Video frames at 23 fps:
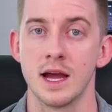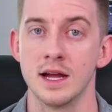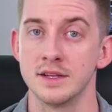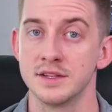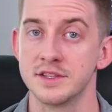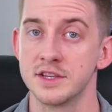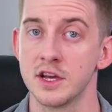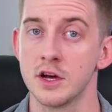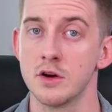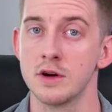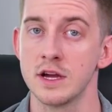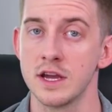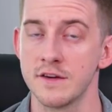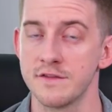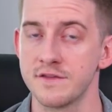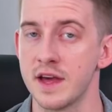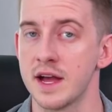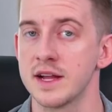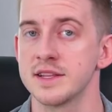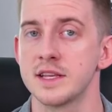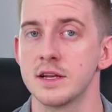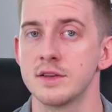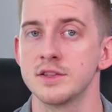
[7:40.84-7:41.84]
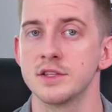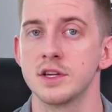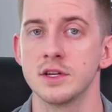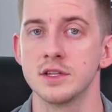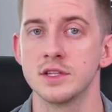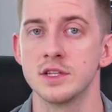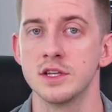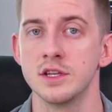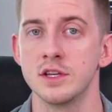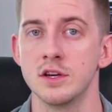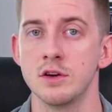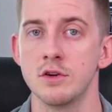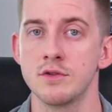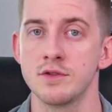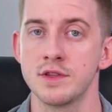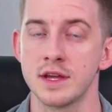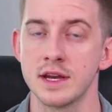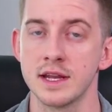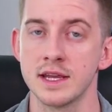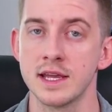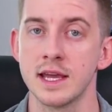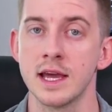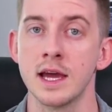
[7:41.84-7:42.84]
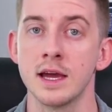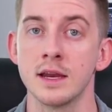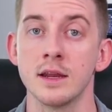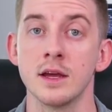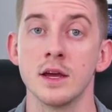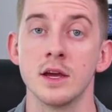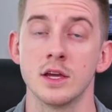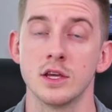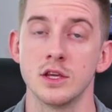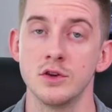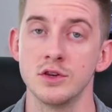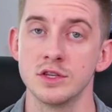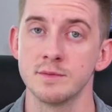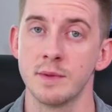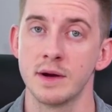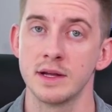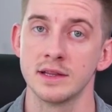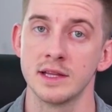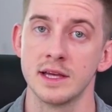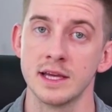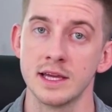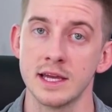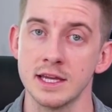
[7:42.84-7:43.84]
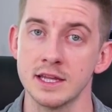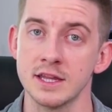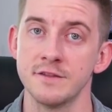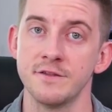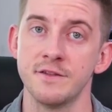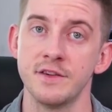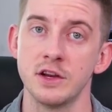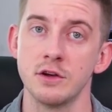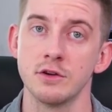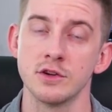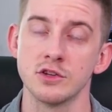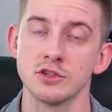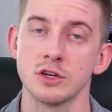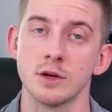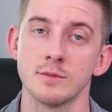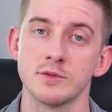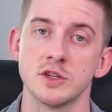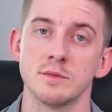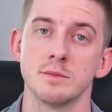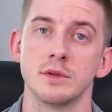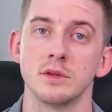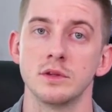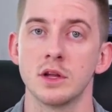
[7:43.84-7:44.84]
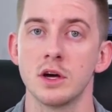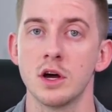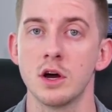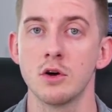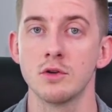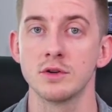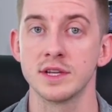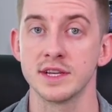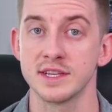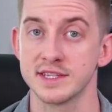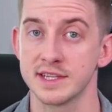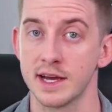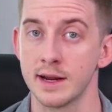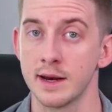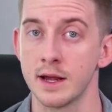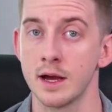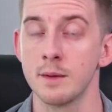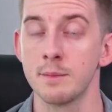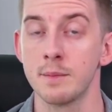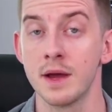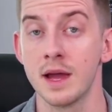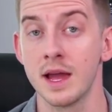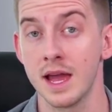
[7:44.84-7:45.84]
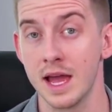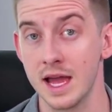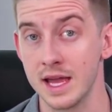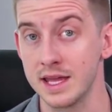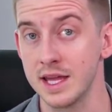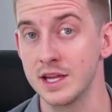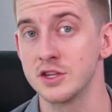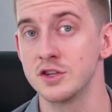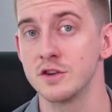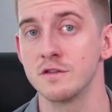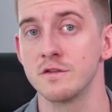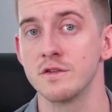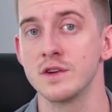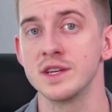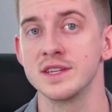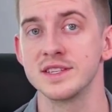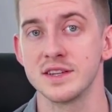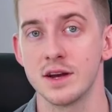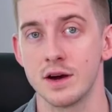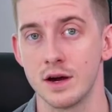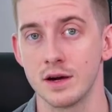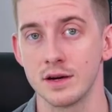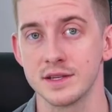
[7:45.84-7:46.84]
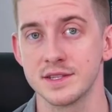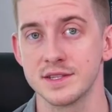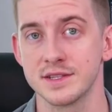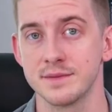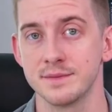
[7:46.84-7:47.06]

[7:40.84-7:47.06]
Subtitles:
so if that sounds good to you, then again, use my link in the video description below to sign up and get your free stocks.